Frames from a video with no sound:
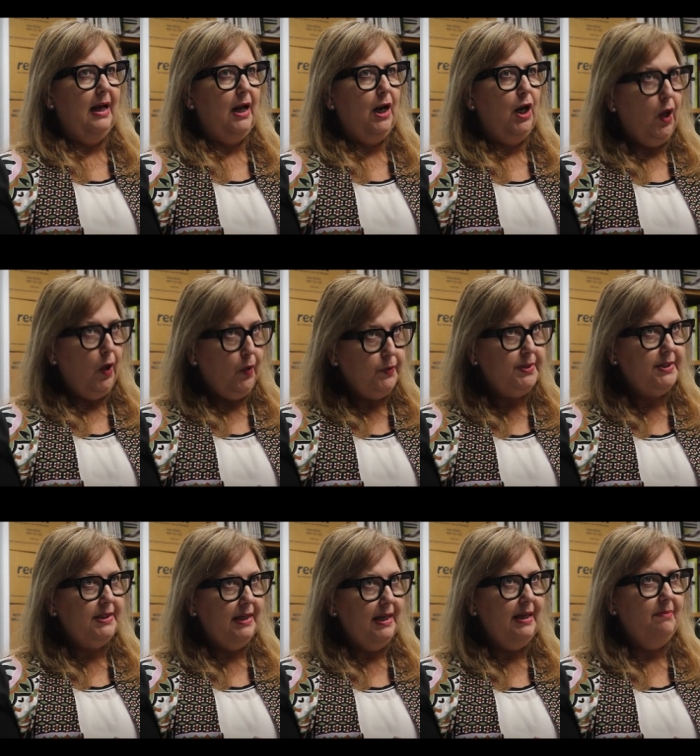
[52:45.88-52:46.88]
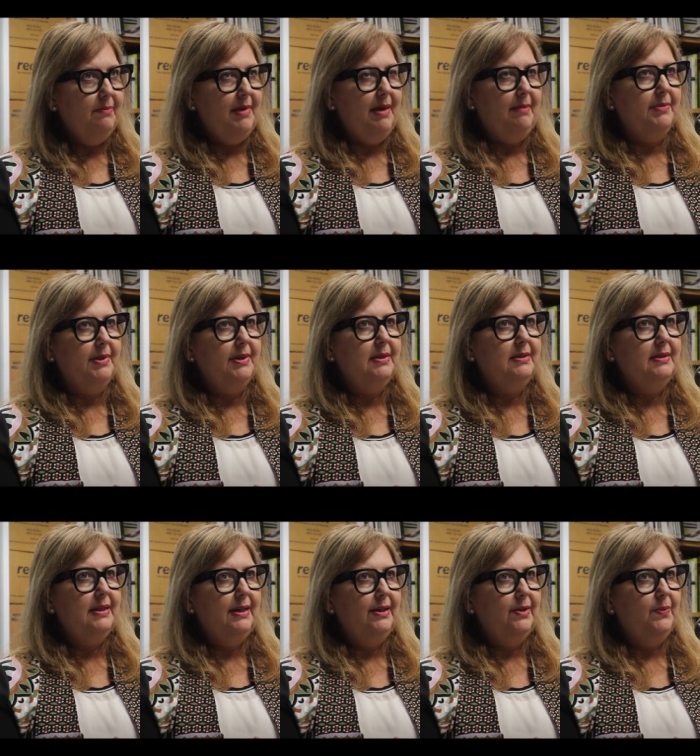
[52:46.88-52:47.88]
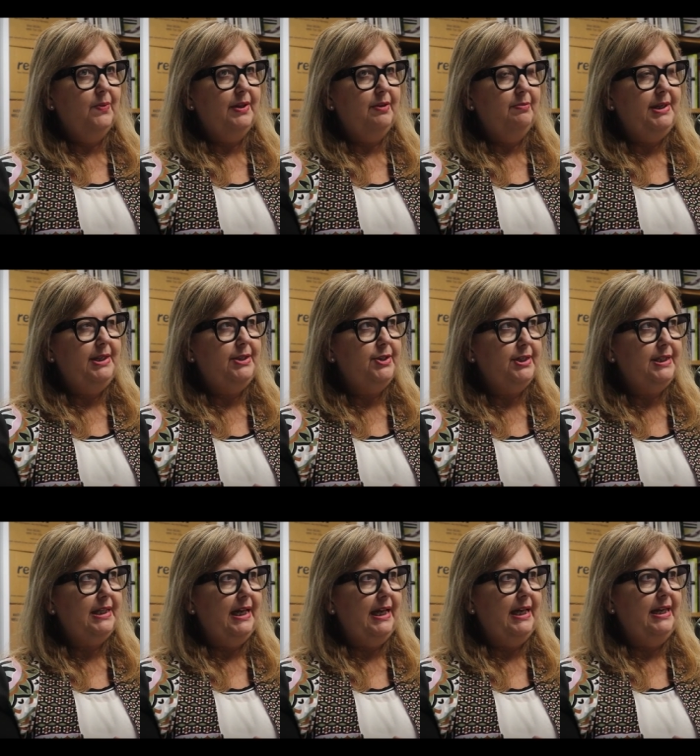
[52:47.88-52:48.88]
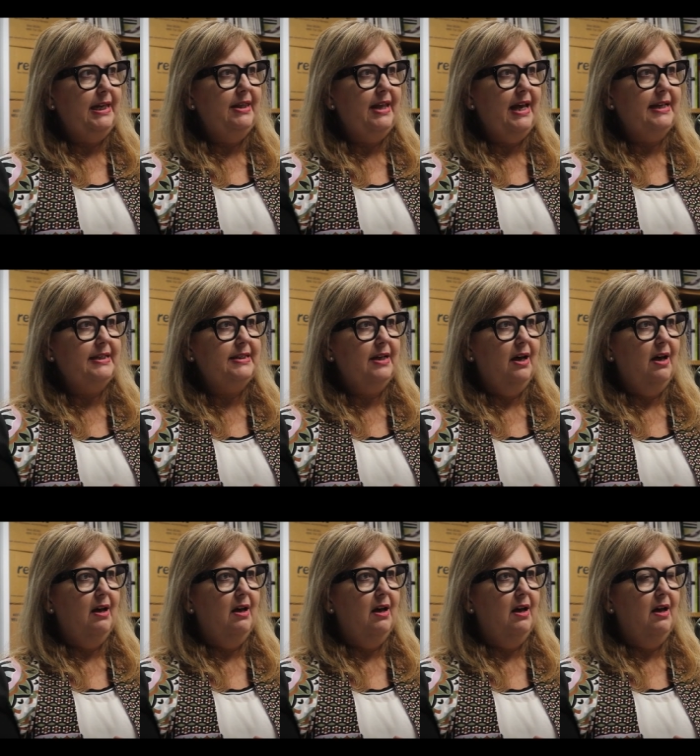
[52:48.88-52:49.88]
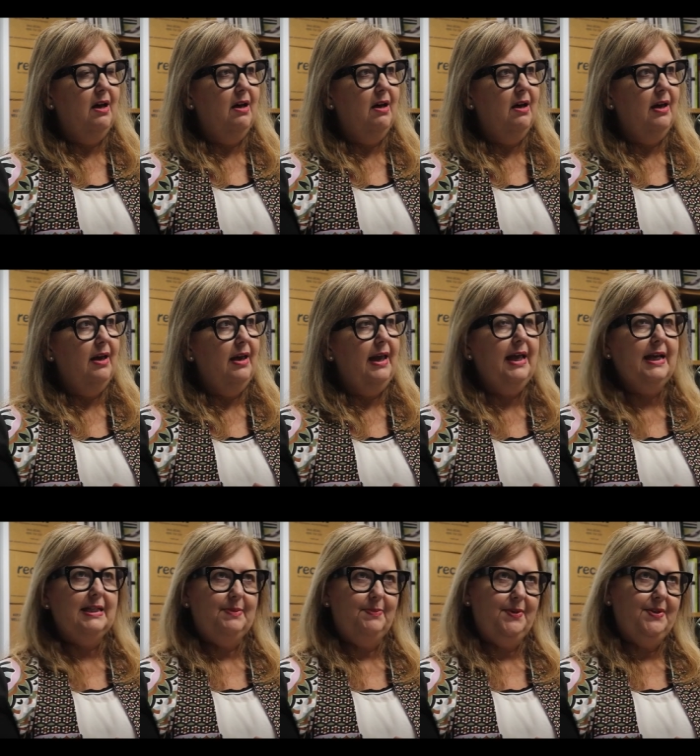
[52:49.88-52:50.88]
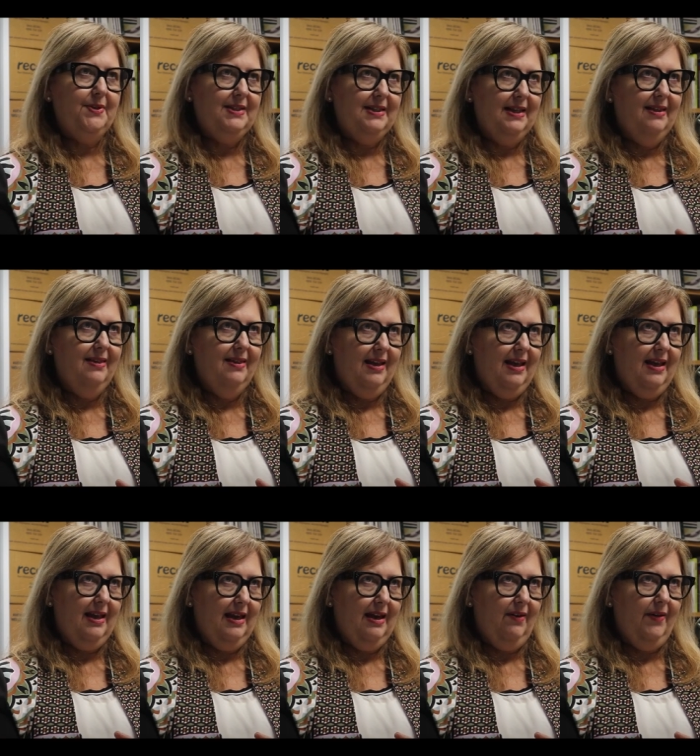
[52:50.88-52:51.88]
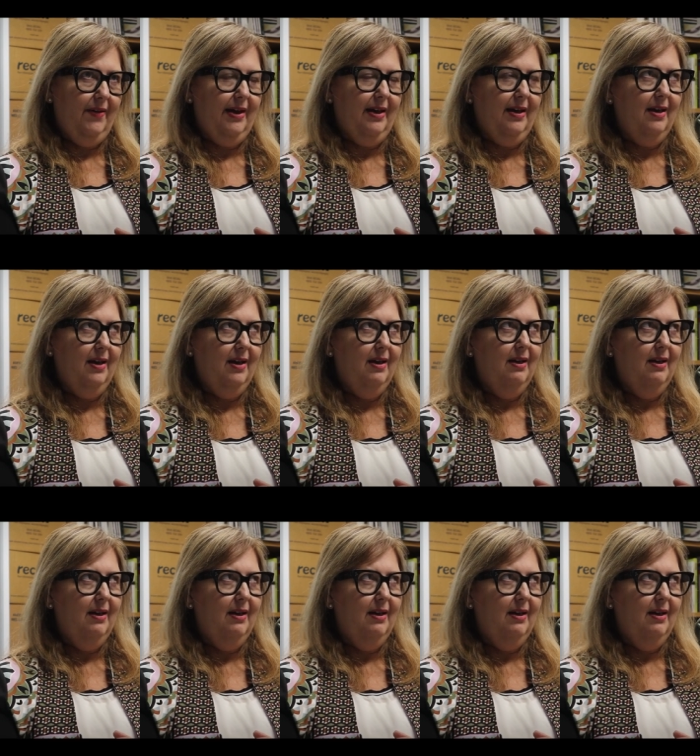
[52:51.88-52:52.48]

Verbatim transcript: close team members that are with me today that are experts in their area